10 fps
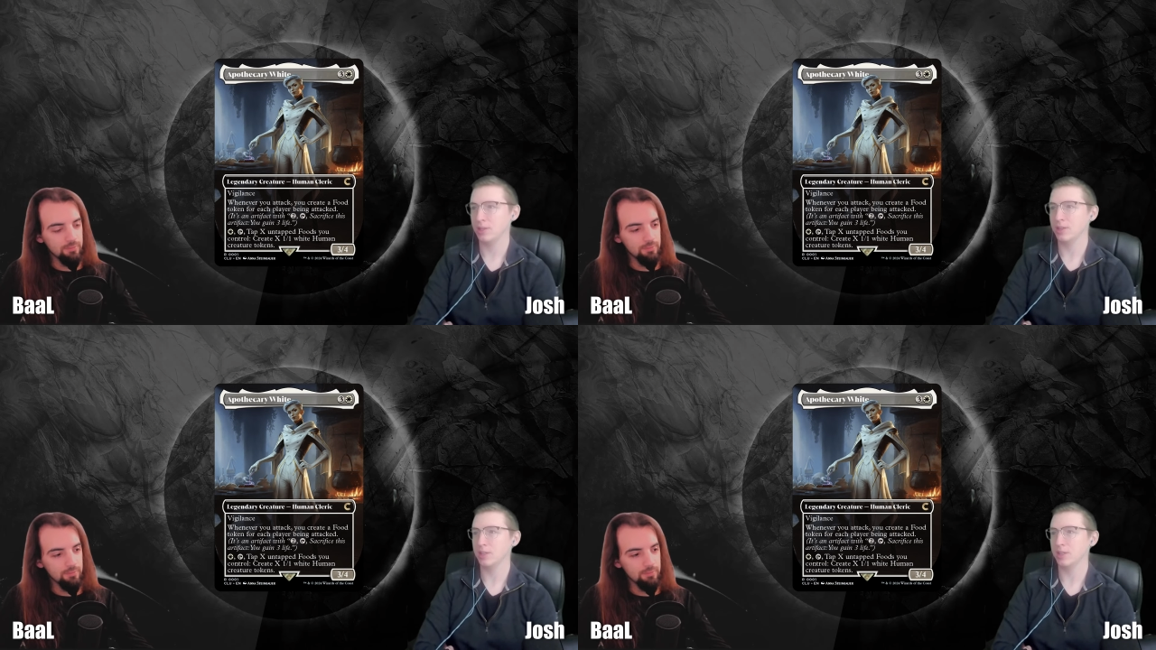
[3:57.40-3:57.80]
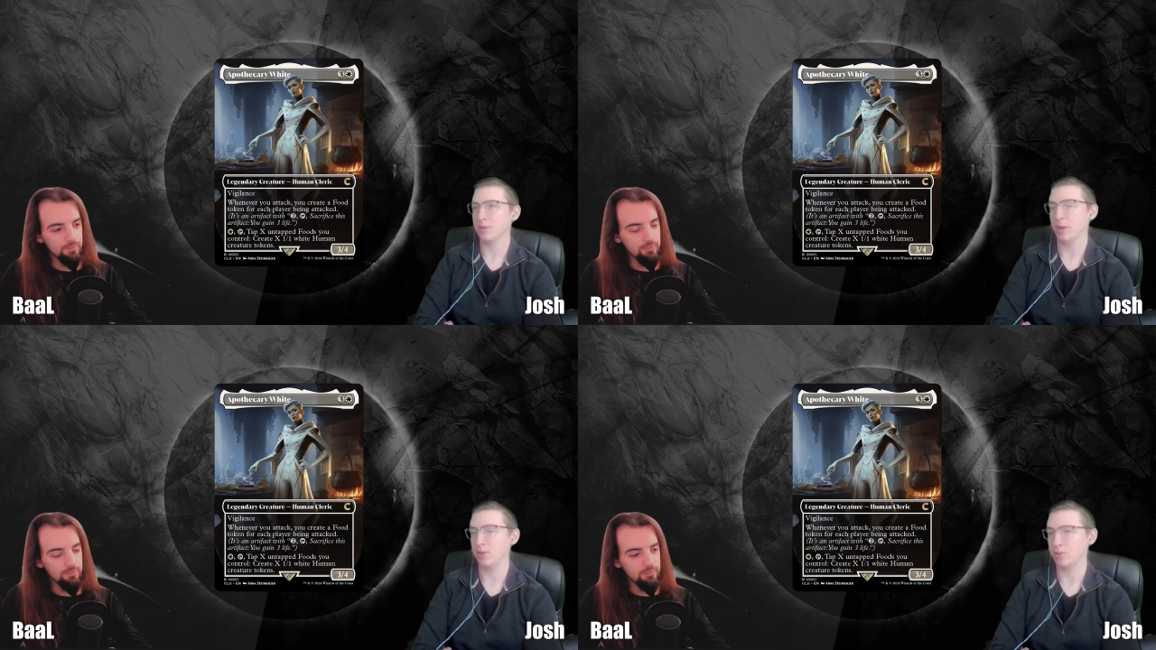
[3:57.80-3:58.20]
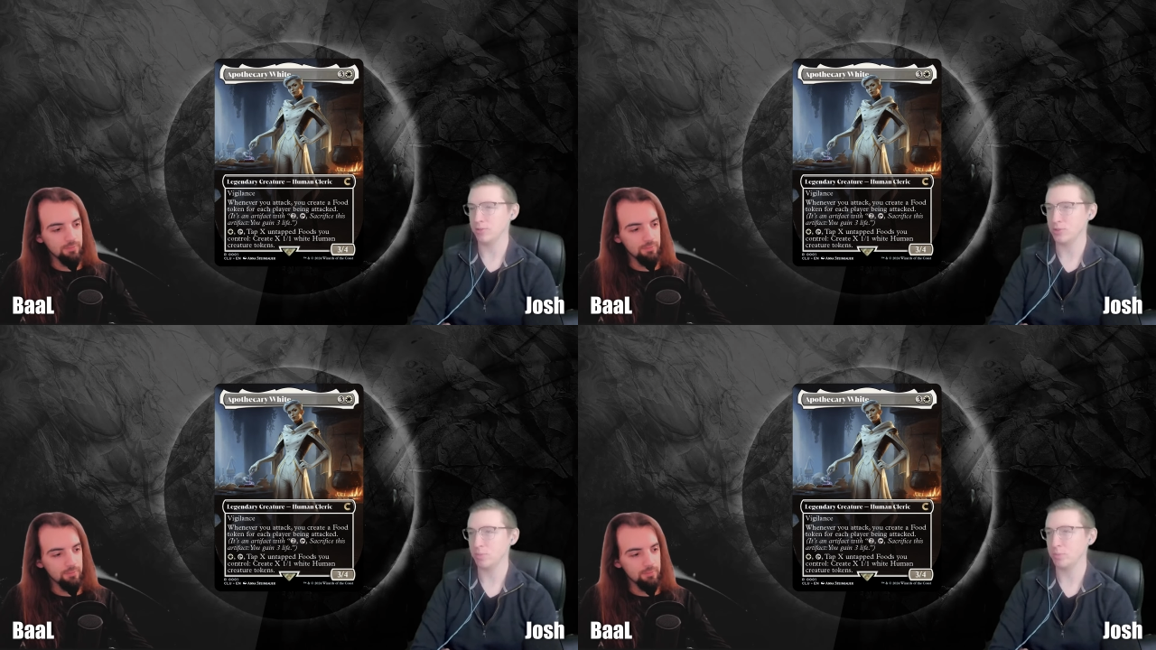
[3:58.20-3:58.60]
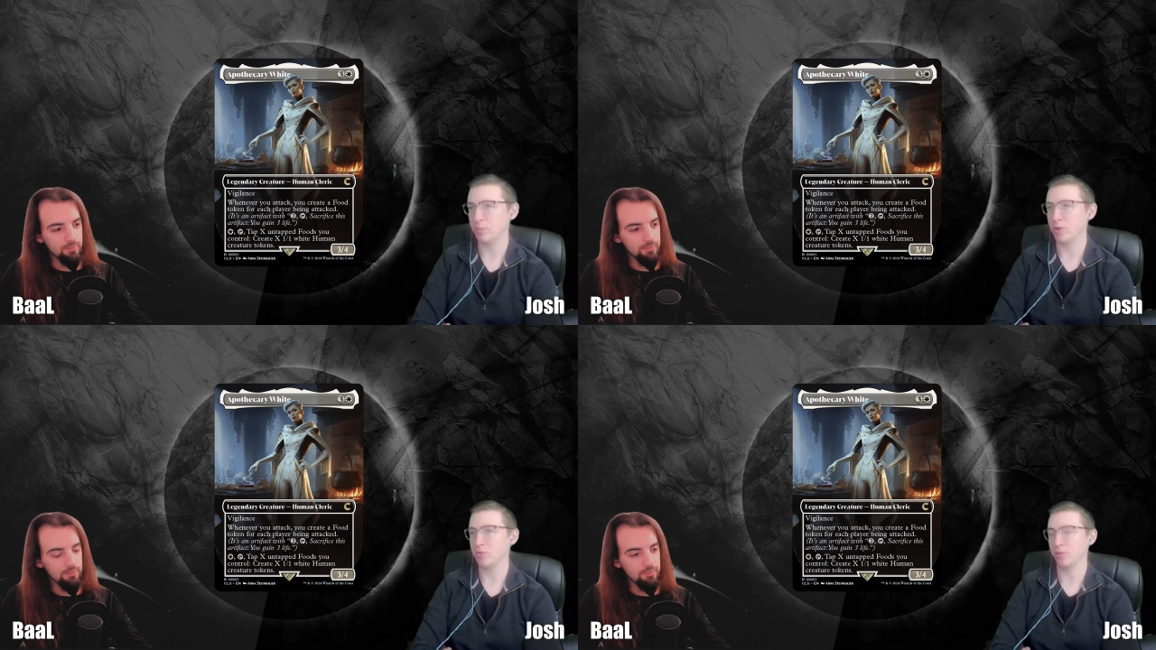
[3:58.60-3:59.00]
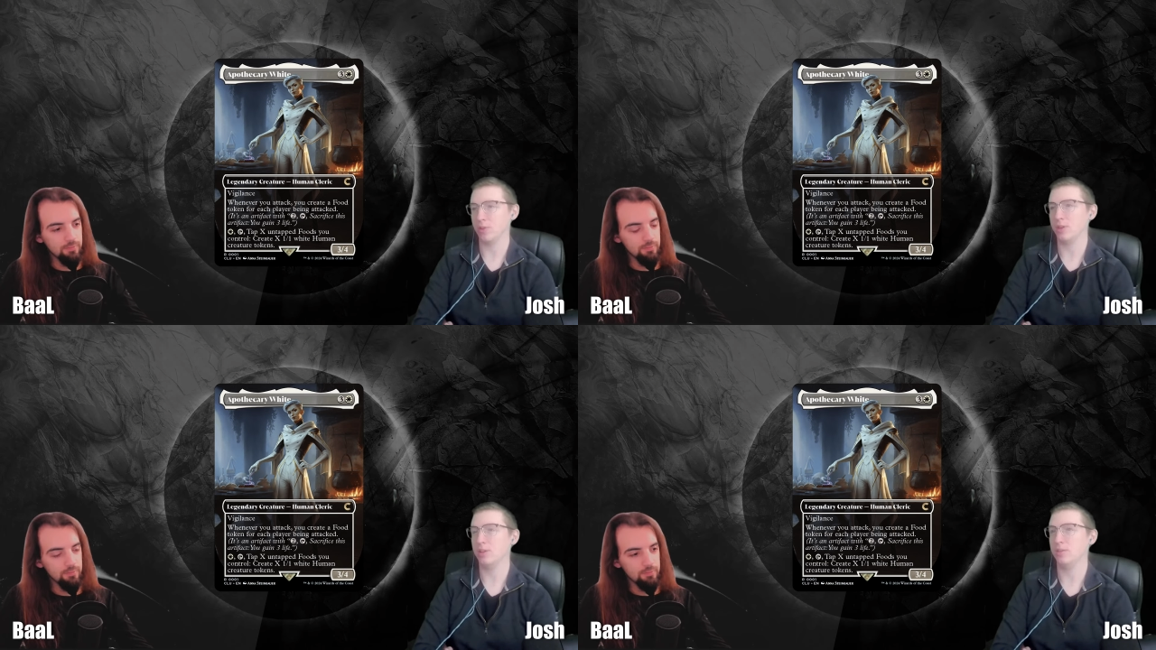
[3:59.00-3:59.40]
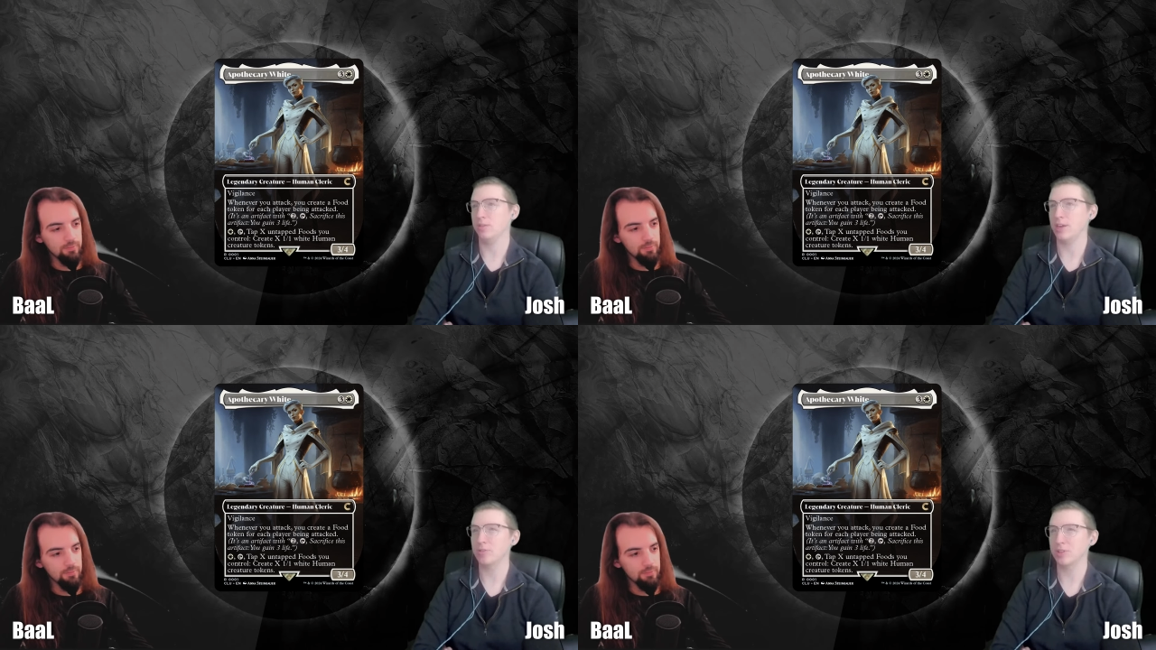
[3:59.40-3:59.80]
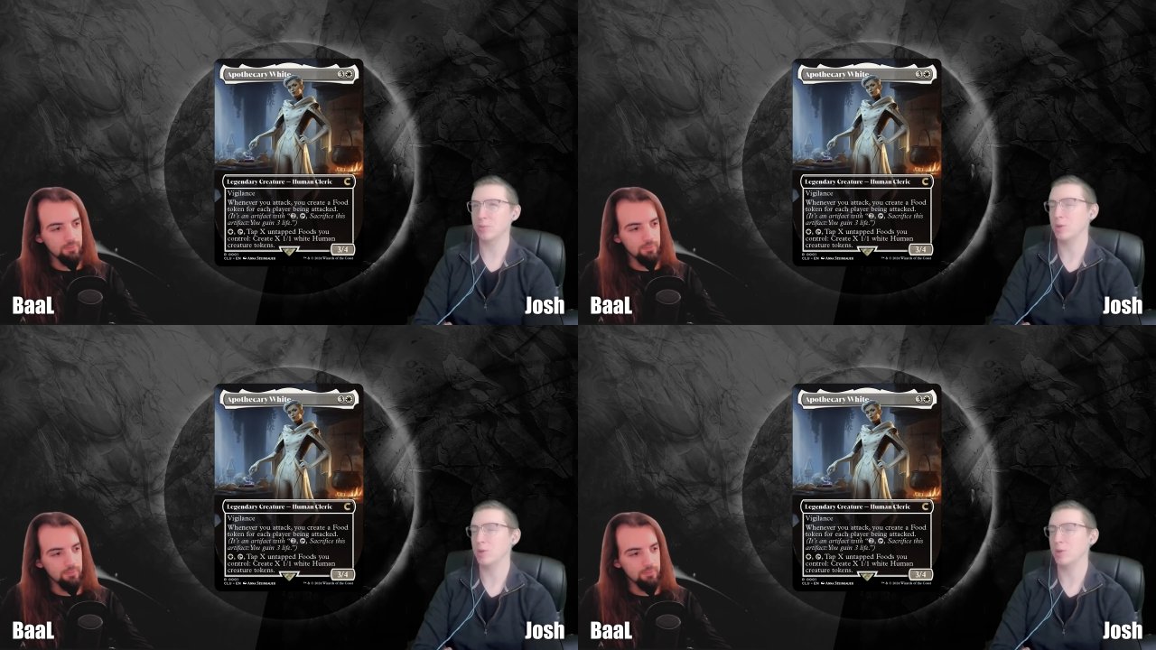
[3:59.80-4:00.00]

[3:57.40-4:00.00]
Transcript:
Speaker 1: commanders, both in I don't think there were any